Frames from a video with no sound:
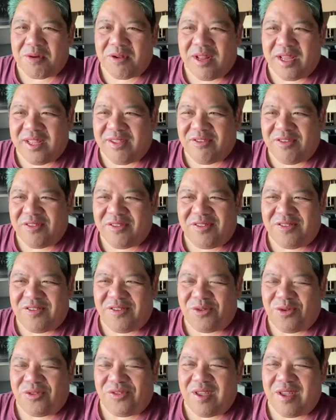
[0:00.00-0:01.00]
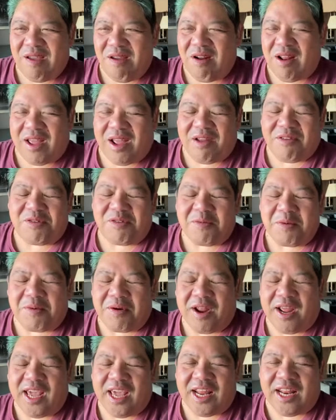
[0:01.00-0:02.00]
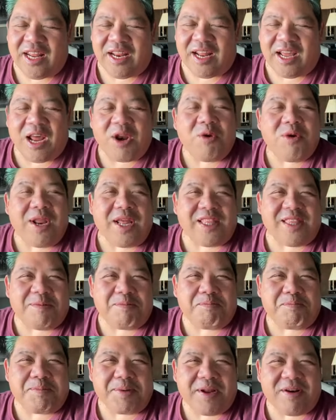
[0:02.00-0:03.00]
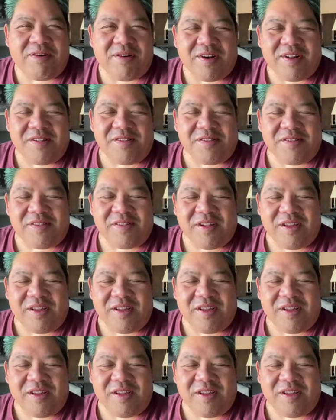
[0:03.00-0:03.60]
Like, just terrible. Like, I just remember hating it. Like, I don't like the bitterness.